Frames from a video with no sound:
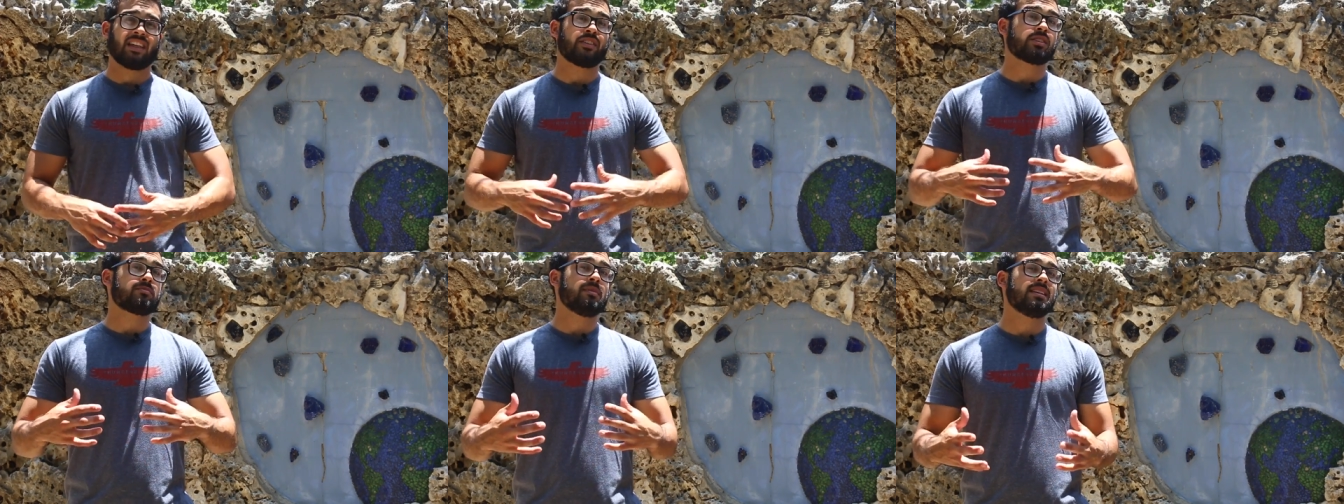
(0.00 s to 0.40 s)

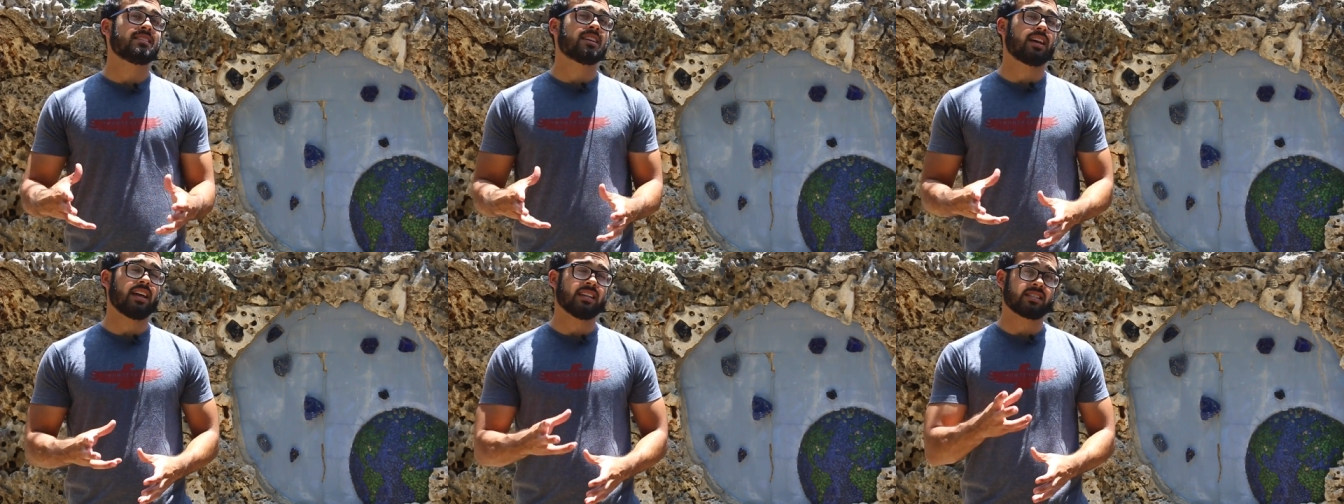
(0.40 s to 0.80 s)
Now this
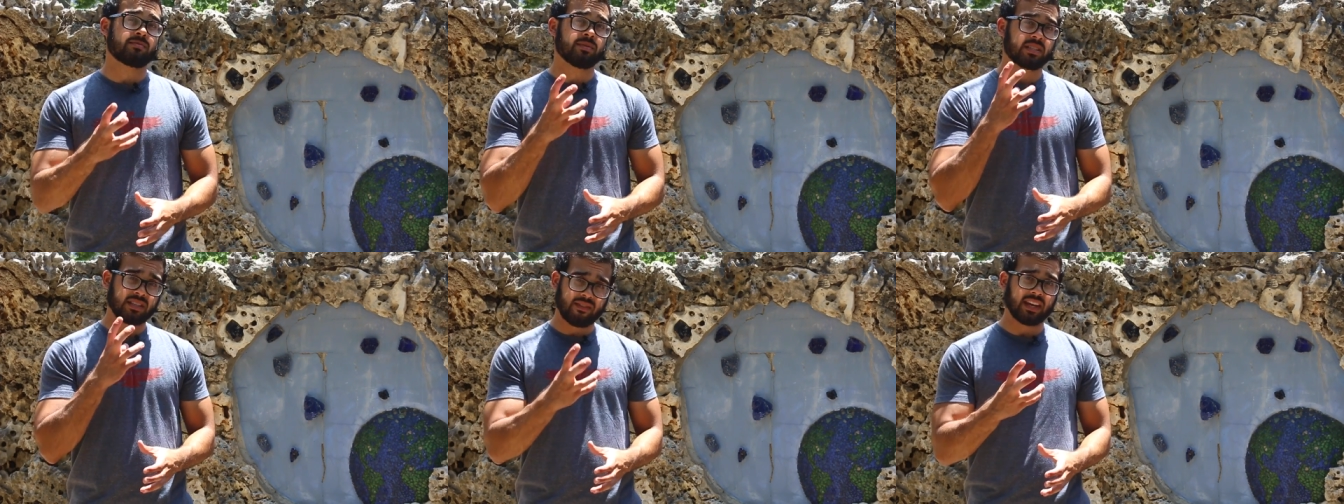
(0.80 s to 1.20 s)
means that a
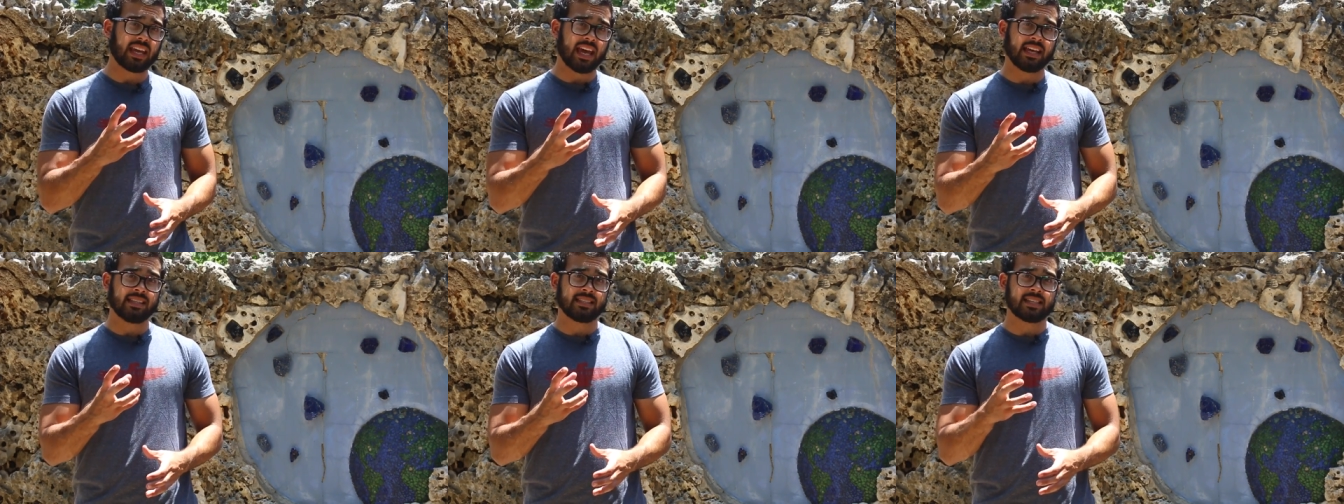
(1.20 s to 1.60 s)
specific
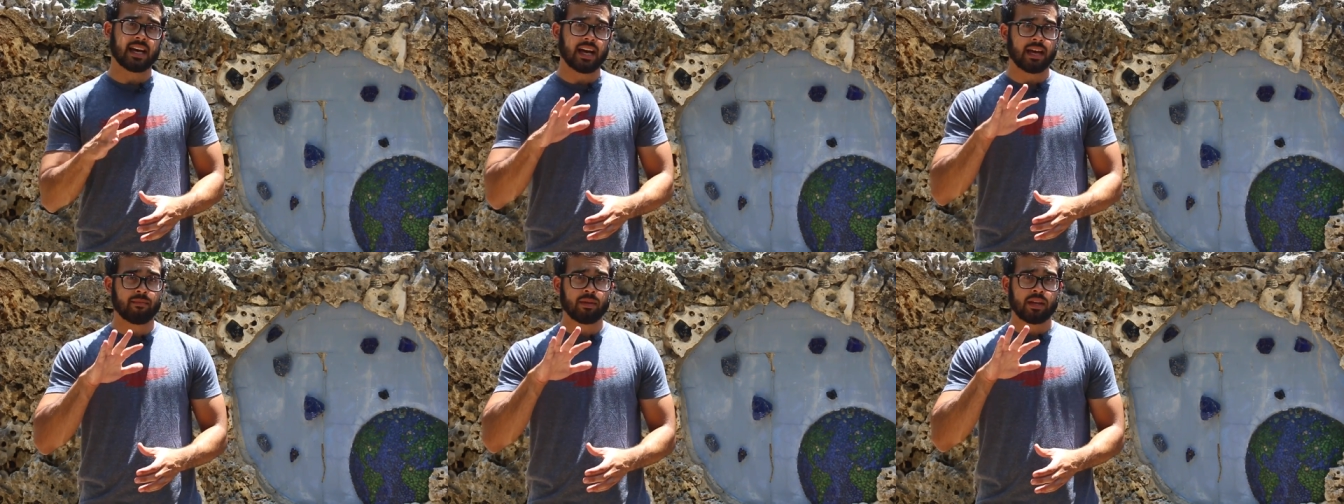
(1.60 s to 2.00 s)

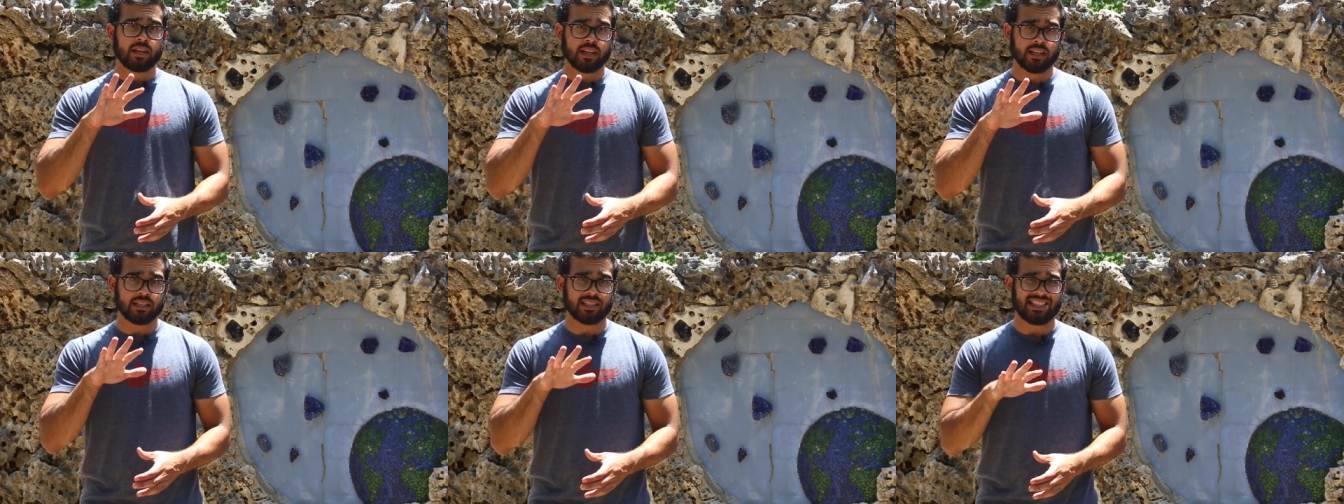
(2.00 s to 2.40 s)
enzyme
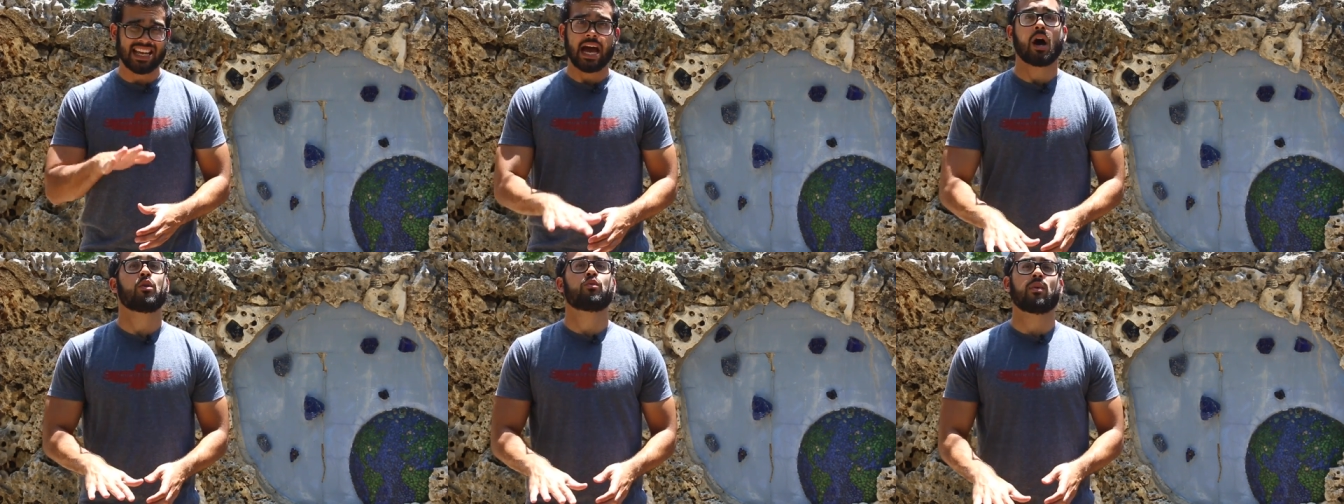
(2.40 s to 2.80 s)
is
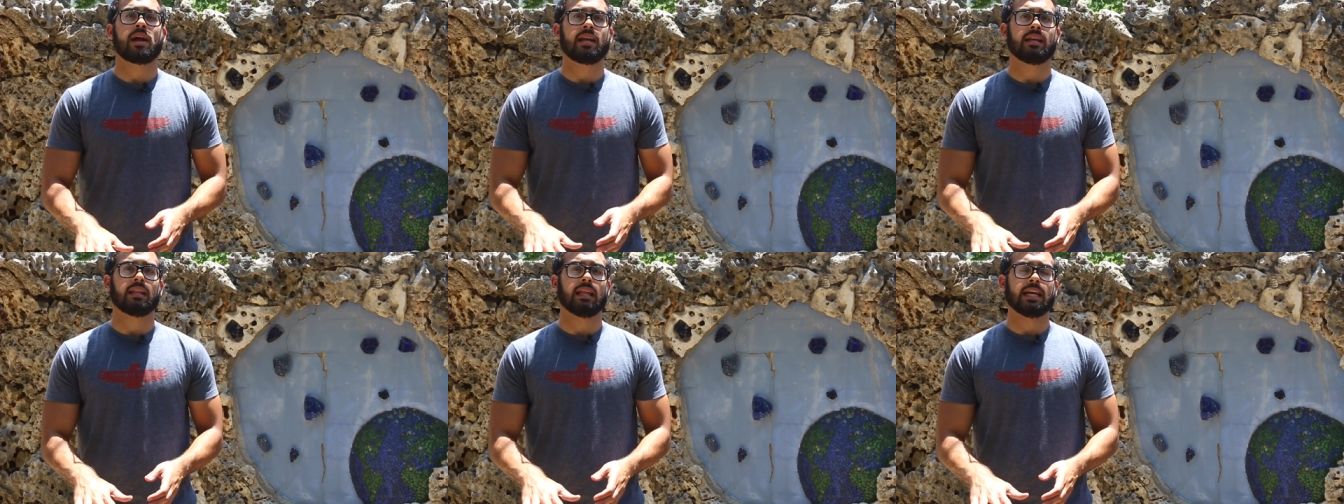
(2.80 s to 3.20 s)

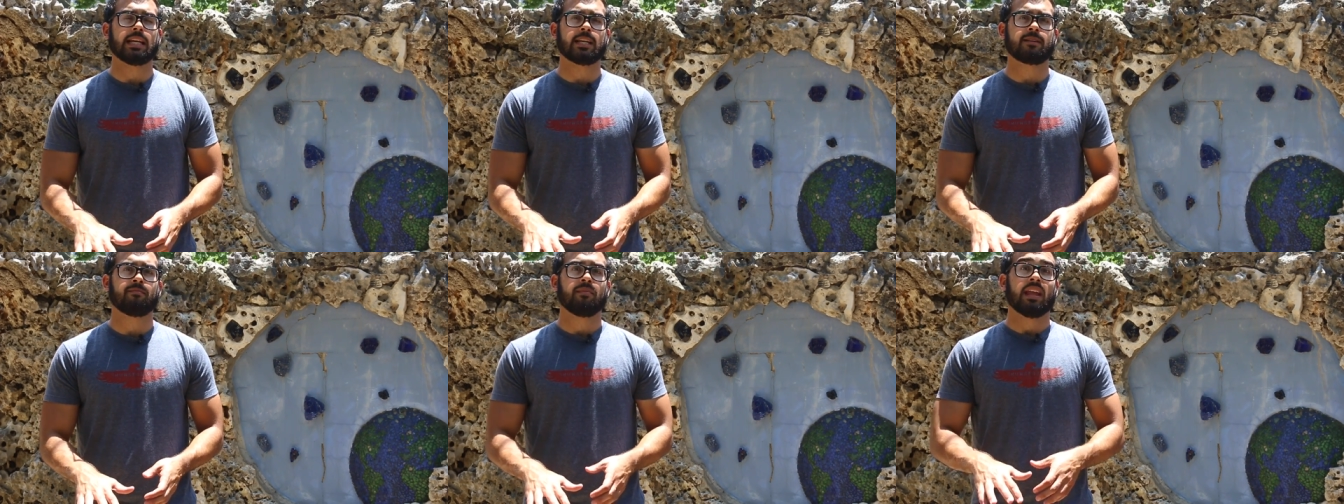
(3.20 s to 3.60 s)

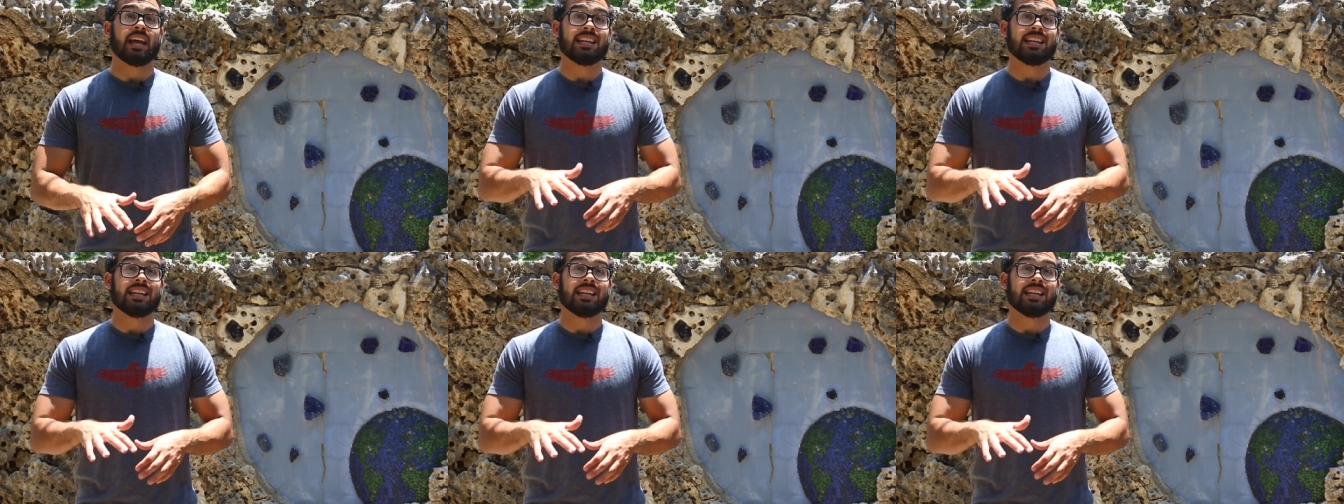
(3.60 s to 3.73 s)
downregulated,